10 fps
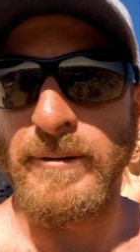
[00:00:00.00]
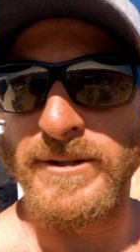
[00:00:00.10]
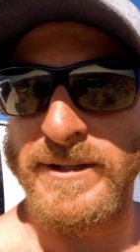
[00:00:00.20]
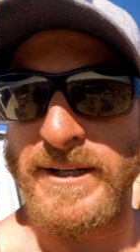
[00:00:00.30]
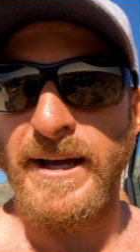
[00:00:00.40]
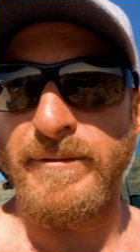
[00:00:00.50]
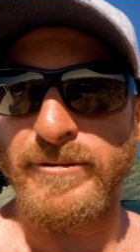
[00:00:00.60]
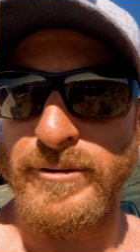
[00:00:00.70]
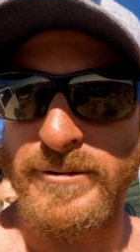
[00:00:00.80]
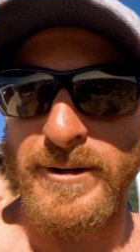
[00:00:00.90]
it wasn't the day
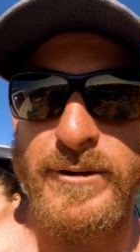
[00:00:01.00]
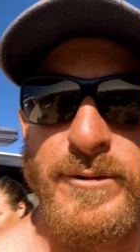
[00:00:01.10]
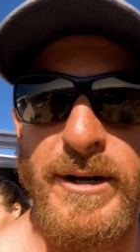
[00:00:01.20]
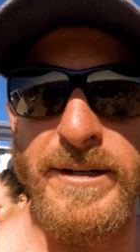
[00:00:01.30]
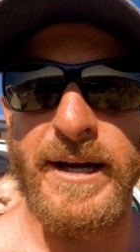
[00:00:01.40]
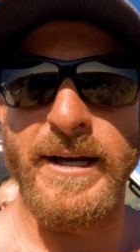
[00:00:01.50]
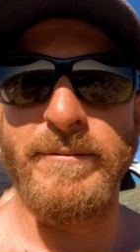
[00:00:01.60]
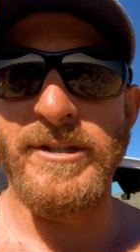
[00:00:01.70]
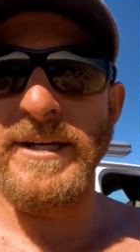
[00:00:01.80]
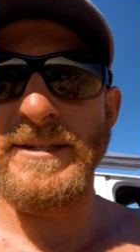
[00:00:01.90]
before as well. It was one day. It
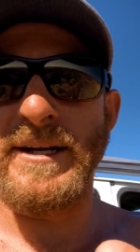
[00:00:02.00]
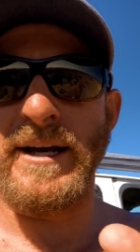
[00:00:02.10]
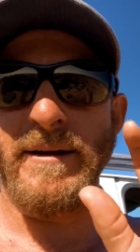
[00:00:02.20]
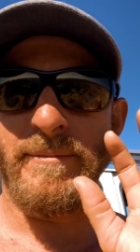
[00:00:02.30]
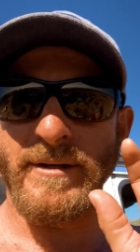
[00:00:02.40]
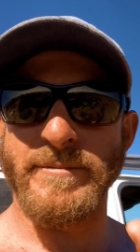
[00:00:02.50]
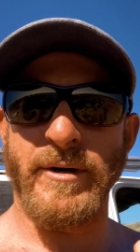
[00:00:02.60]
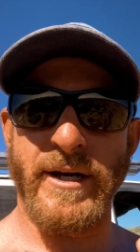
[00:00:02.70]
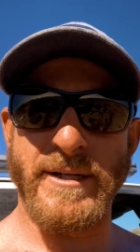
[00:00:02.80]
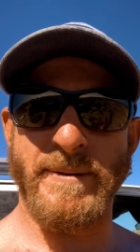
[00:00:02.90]
was yesterday because
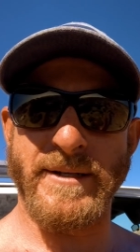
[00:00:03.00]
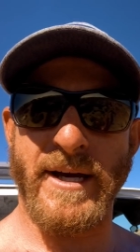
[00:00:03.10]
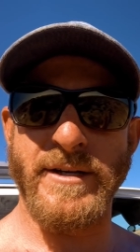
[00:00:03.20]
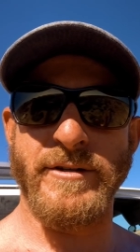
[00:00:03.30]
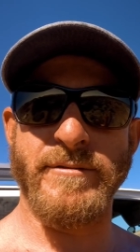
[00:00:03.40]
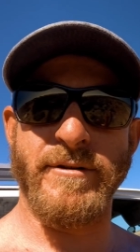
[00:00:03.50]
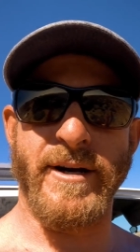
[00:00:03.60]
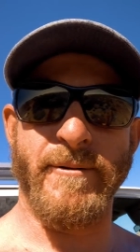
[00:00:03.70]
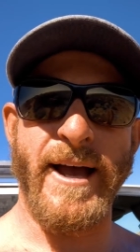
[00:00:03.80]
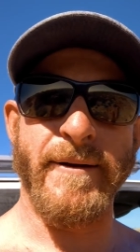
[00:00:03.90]
my expectations were
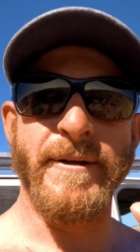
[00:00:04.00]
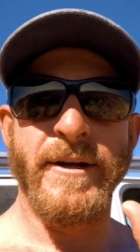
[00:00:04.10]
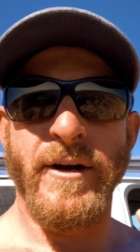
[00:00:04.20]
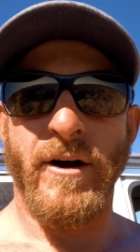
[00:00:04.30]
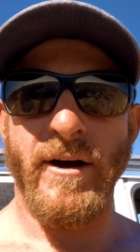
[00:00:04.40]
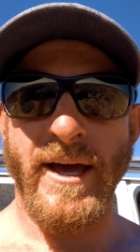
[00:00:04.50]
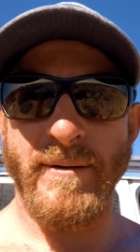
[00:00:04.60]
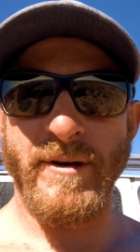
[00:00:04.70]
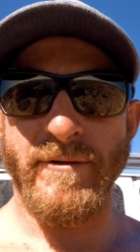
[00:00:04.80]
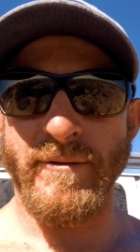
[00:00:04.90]
out of whack. I had
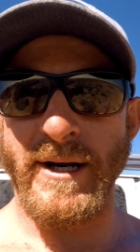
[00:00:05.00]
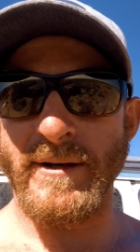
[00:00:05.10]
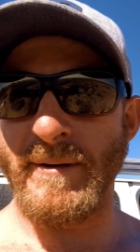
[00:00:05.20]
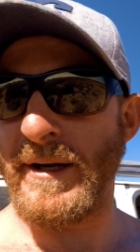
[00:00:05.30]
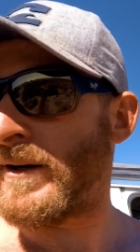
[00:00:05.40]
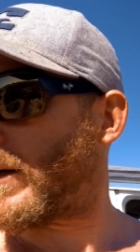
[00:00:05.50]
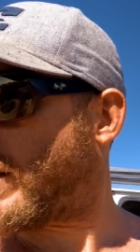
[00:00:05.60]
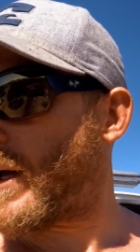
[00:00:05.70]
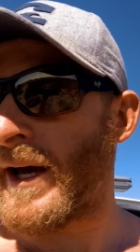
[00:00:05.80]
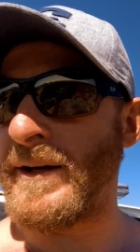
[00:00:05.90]
a bit of a rant about
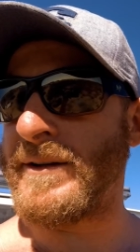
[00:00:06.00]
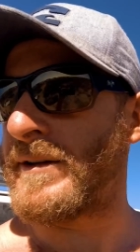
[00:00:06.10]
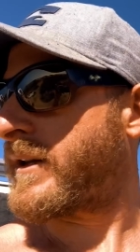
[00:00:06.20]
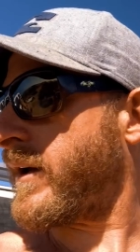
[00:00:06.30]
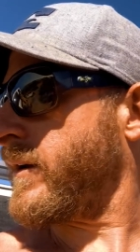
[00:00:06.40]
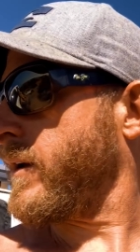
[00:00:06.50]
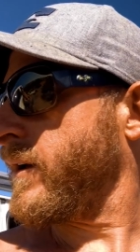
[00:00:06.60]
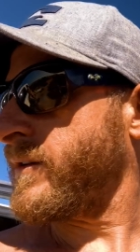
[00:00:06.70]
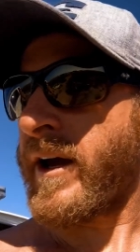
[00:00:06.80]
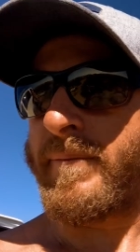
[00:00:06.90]
Hey, no, it was the
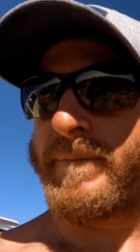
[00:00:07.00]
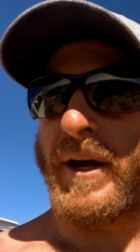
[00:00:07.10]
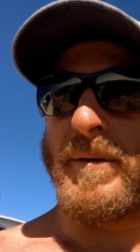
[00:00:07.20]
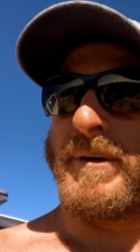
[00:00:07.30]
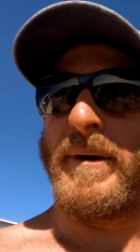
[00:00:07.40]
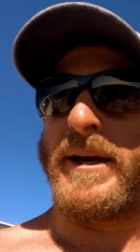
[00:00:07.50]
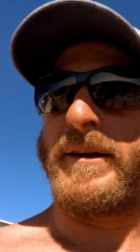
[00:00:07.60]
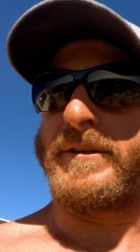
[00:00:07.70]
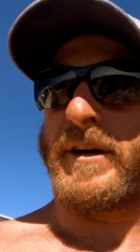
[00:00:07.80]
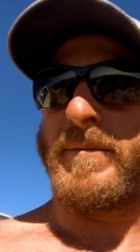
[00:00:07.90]
day Don't don't be
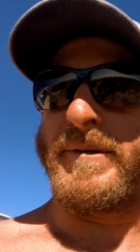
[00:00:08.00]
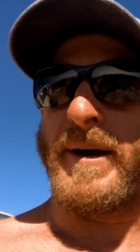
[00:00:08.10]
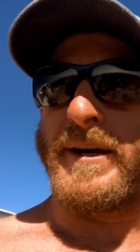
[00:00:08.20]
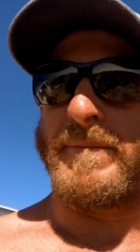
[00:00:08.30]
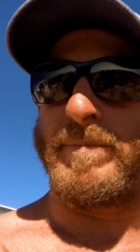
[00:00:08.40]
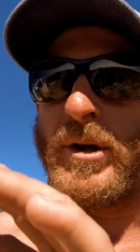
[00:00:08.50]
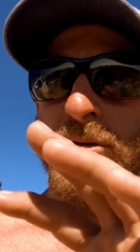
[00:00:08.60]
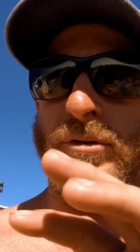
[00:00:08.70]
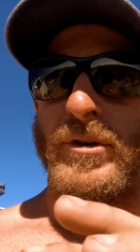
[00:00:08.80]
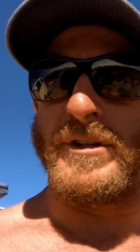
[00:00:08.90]
making don't be making it
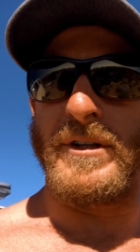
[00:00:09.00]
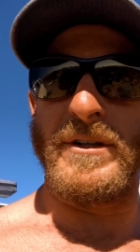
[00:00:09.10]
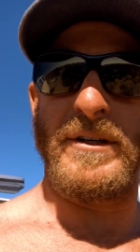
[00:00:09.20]
bottle noises. It was the noises.